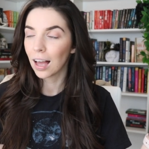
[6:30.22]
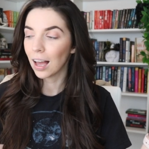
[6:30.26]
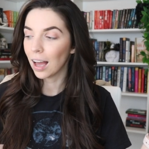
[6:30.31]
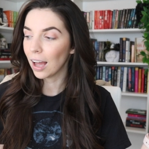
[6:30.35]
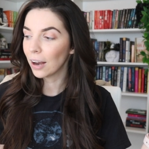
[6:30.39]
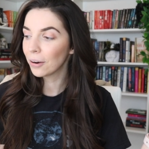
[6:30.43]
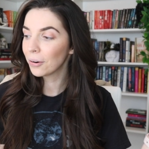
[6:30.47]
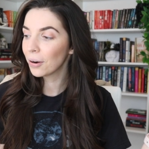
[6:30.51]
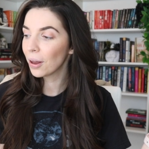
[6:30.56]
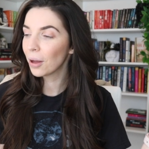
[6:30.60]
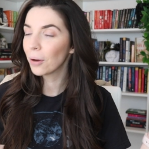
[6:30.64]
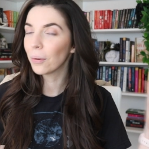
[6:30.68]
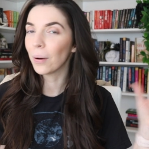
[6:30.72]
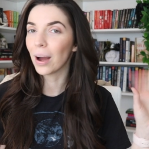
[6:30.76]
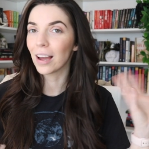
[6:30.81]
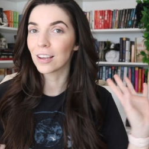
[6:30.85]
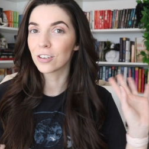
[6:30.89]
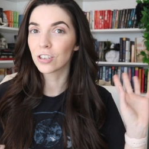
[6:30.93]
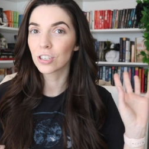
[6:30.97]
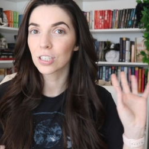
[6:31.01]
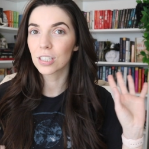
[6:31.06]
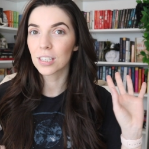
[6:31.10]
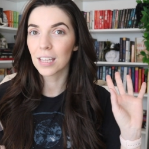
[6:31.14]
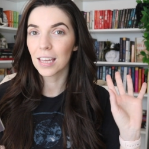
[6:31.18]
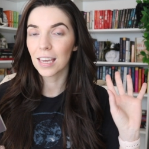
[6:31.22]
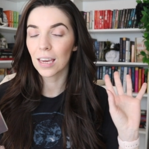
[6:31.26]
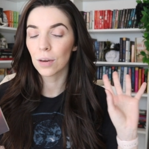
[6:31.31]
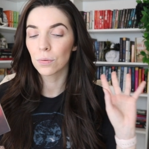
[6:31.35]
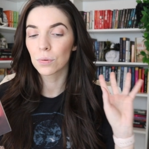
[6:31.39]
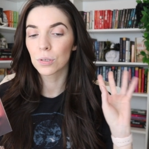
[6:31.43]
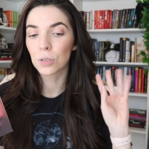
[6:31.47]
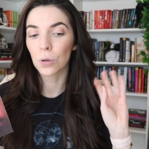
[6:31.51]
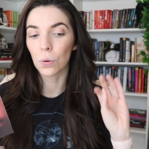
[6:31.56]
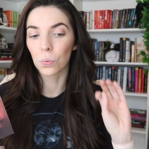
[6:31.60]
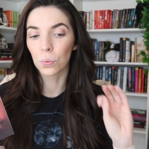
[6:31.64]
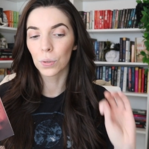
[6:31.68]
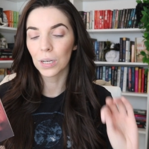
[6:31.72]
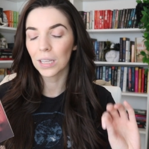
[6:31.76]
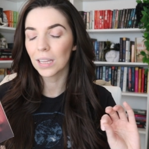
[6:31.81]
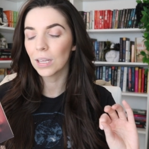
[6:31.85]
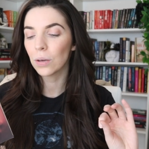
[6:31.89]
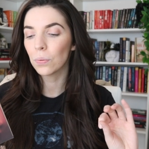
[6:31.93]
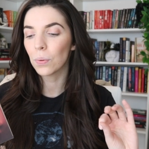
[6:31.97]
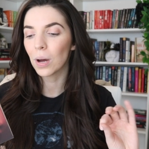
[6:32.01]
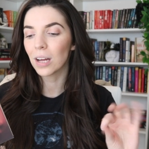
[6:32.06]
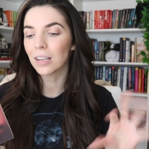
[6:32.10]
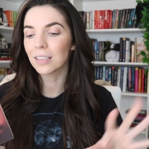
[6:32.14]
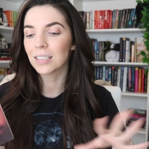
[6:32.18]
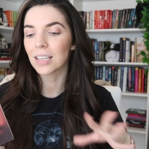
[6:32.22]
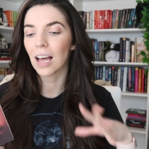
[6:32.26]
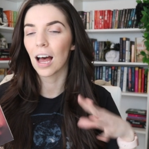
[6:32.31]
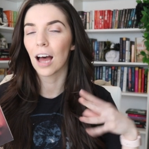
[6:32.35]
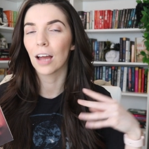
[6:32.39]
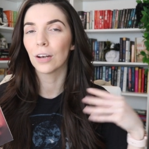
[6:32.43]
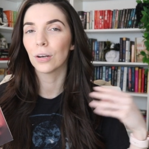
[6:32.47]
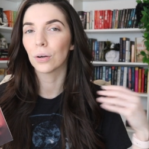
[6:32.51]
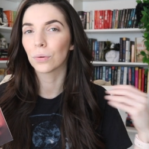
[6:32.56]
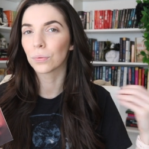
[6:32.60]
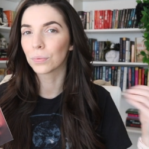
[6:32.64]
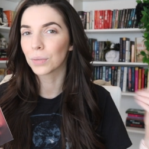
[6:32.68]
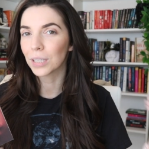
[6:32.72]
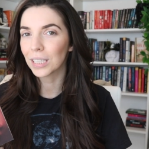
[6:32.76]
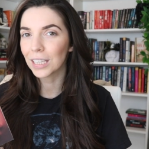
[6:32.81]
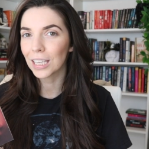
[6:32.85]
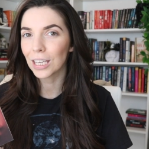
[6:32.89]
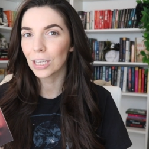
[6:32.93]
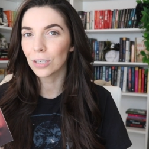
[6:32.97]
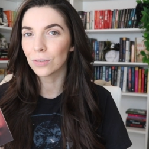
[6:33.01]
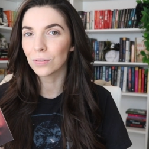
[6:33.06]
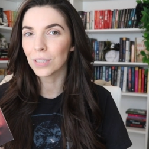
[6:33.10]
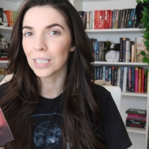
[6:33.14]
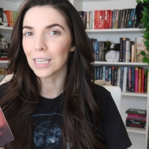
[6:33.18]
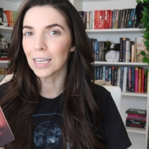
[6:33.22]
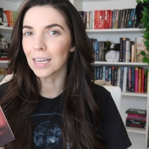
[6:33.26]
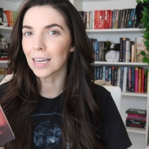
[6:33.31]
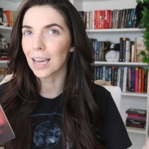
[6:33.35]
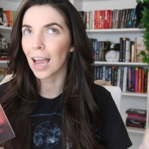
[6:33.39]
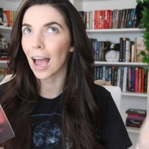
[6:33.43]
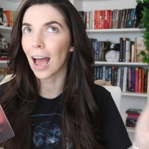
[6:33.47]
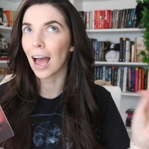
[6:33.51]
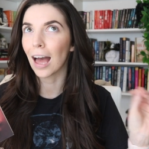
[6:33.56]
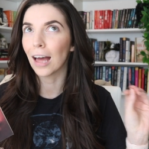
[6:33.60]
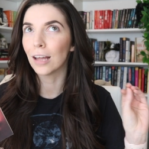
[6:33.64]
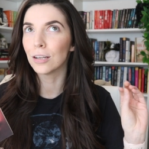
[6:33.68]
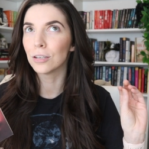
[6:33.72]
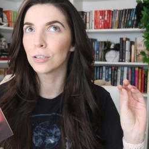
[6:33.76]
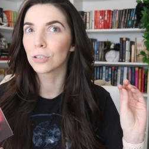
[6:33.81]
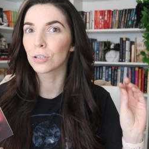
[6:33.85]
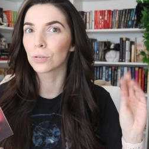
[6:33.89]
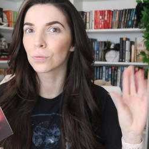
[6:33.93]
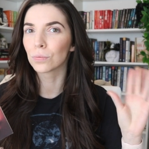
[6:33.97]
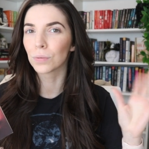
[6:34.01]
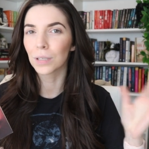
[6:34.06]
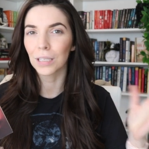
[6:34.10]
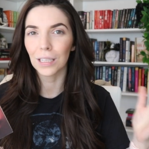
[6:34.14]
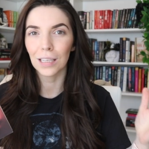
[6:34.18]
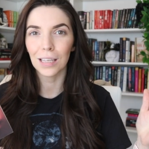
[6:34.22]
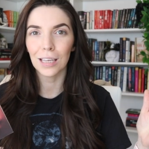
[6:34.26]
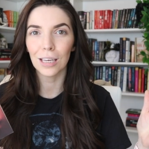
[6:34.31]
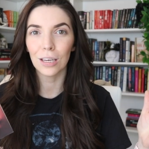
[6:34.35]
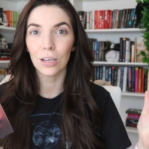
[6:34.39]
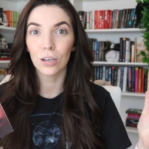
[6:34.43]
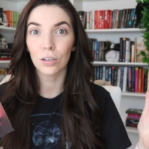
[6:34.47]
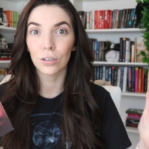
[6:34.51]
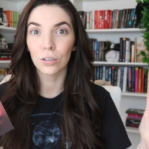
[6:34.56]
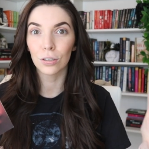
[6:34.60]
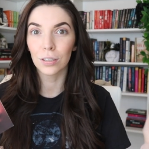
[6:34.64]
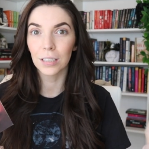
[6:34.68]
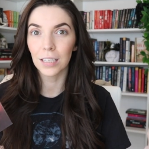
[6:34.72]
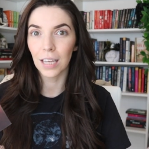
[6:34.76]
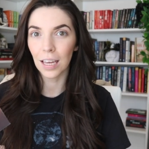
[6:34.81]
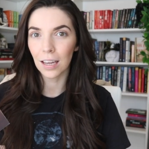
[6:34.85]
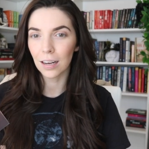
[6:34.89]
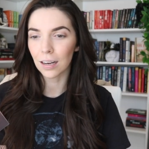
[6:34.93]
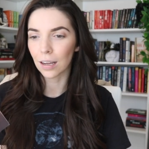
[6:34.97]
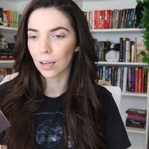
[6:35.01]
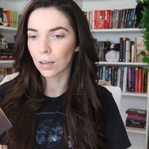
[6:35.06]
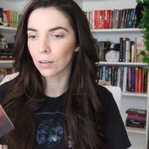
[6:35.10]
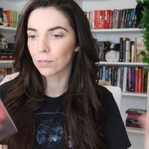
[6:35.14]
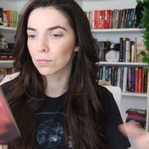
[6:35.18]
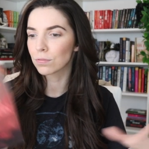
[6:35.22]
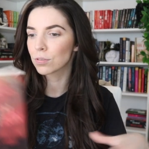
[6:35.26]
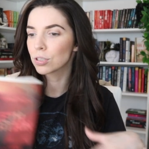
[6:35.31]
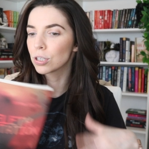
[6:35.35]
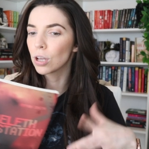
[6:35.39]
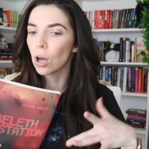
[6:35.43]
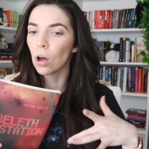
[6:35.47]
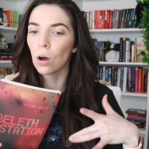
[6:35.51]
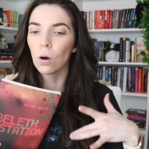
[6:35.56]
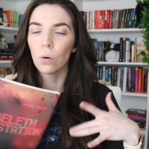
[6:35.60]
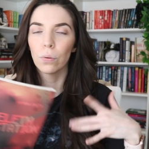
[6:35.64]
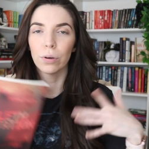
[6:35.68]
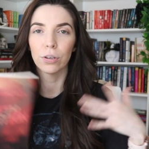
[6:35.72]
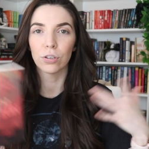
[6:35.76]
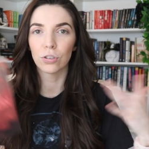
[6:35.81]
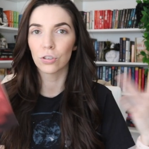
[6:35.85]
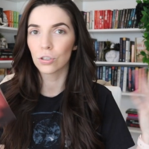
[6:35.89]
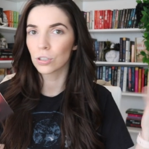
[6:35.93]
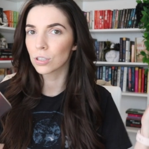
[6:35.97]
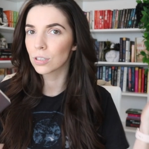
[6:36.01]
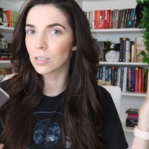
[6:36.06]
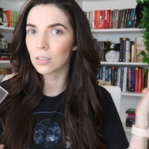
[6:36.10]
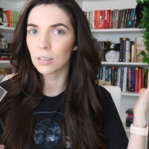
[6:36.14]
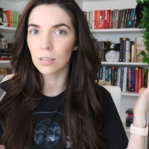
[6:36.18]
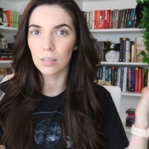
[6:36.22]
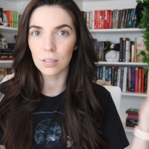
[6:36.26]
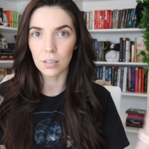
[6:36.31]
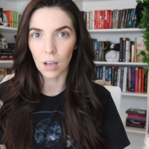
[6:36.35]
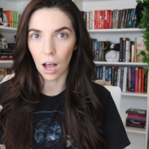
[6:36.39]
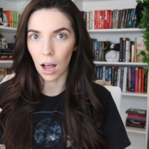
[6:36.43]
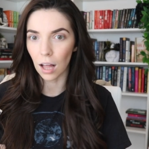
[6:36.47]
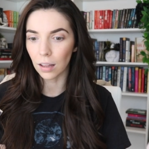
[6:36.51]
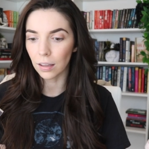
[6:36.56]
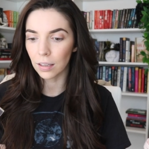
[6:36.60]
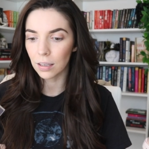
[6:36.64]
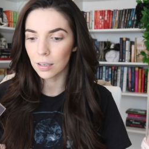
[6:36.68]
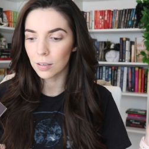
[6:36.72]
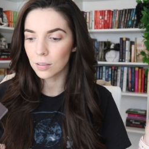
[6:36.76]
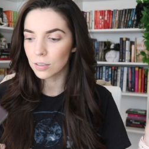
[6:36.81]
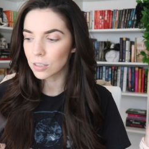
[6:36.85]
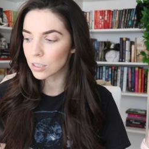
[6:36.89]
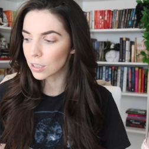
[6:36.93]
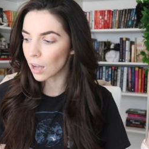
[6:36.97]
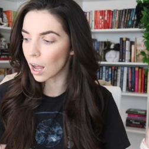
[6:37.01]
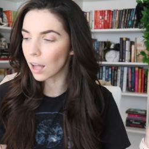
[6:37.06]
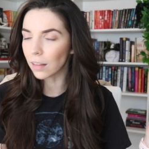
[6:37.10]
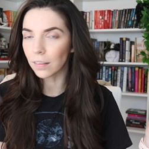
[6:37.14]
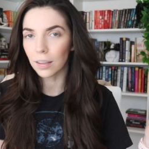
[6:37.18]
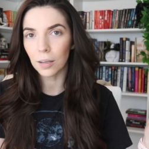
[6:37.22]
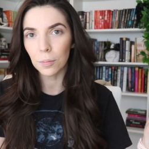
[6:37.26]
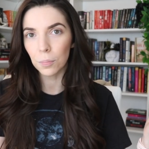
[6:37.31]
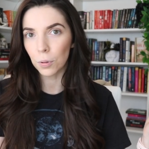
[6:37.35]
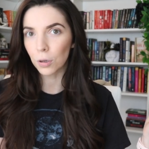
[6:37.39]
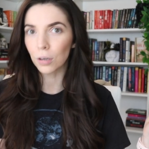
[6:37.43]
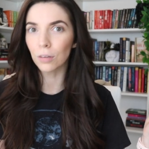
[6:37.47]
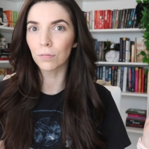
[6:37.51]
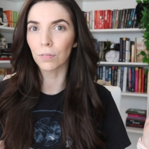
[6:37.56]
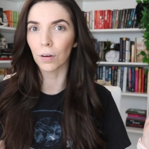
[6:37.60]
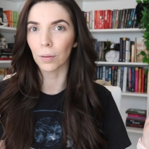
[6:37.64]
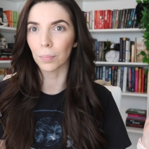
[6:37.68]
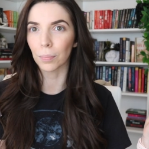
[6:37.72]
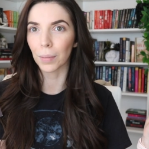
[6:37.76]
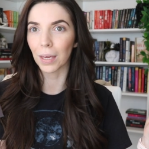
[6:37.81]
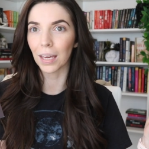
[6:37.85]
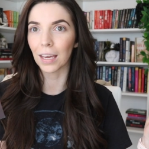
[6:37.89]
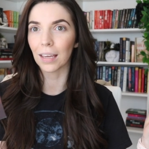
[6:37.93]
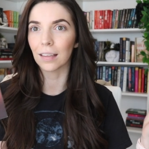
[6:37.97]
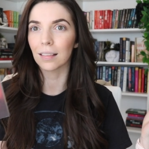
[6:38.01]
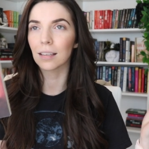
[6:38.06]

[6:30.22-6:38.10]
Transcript: I don't know, I just think it was really well done, really unique, and really creative. So it was just a solid book for me.